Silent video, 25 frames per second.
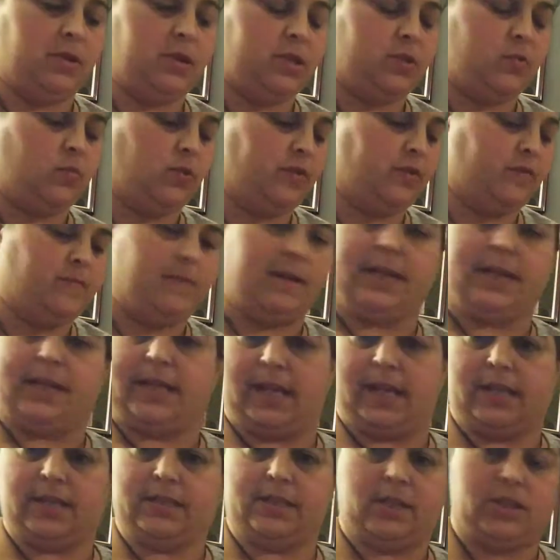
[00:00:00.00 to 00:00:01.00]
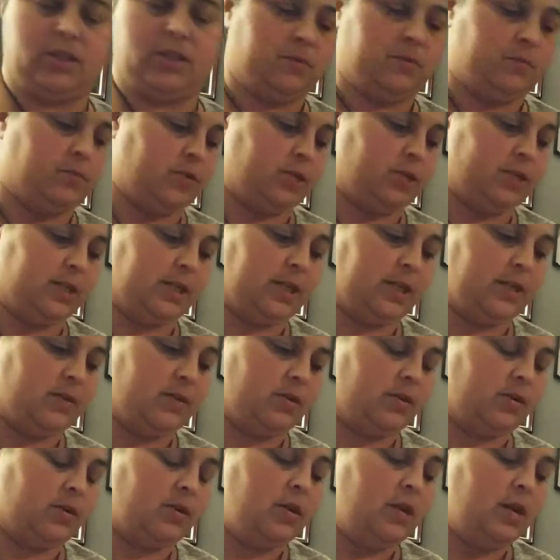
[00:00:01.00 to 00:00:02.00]
It's one of my kits that I do put
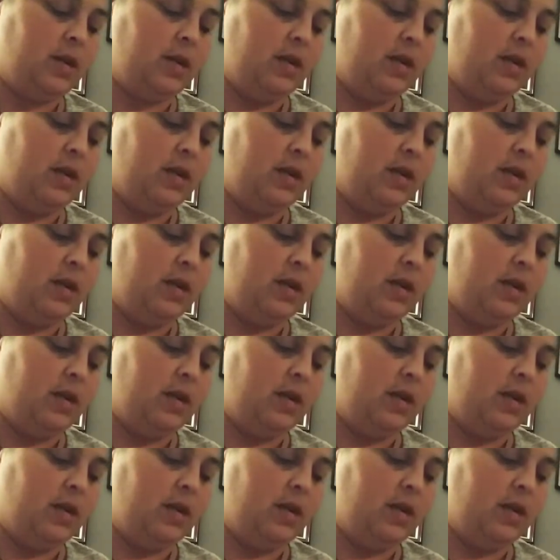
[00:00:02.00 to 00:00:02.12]
together,